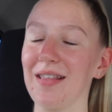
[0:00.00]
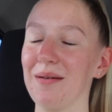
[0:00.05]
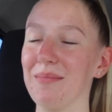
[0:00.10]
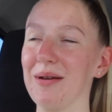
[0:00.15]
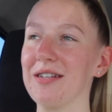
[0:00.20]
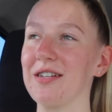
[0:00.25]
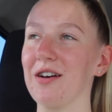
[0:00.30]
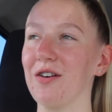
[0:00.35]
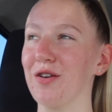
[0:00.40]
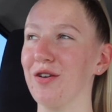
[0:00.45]
let
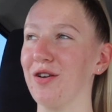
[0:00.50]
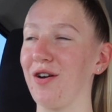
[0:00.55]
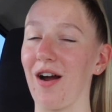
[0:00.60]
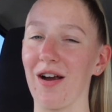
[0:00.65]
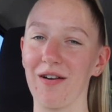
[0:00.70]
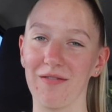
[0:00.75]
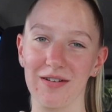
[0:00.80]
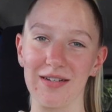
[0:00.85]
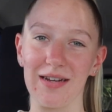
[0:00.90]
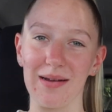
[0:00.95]
me tell you,
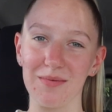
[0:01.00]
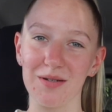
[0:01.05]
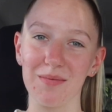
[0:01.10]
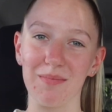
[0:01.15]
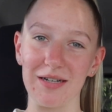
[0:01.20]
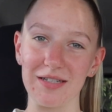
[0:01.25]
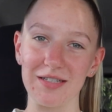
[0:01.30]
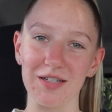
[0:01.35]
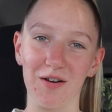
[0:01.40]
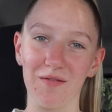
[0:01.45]
I redeemed
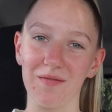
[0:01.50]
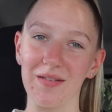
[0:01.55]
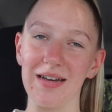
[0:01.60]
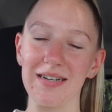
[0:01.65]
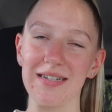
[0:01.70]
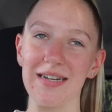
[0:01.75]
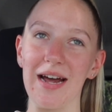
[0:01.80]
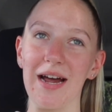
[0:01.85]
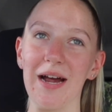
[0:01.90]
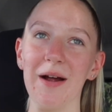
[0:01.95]
myself
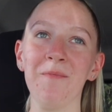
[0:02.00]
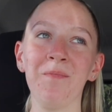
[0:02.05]
that day.